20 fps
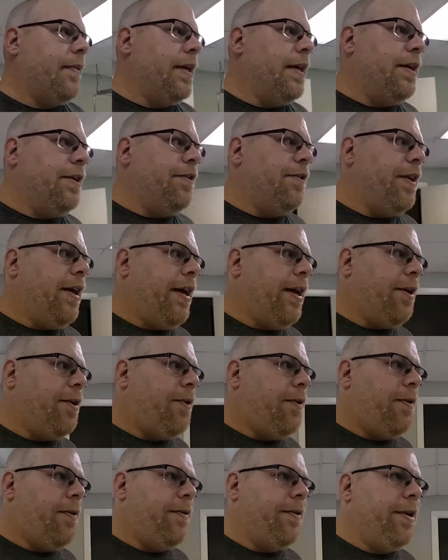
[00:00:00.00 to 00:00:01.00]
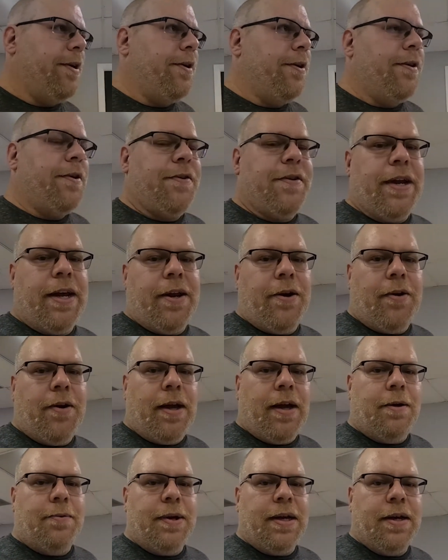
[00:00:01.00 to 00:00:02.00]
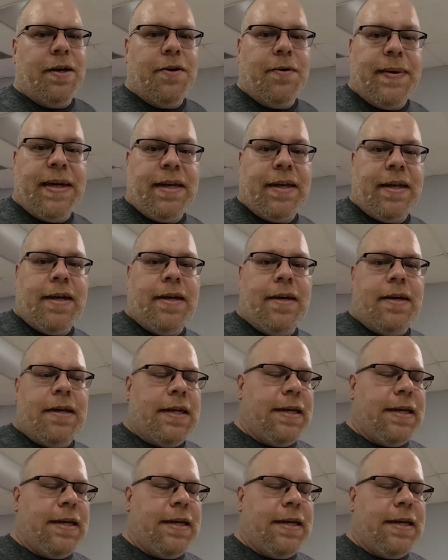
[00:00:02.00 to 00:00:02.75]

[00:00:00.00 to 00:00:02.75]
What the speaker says: there's not a whole lot we can do about that.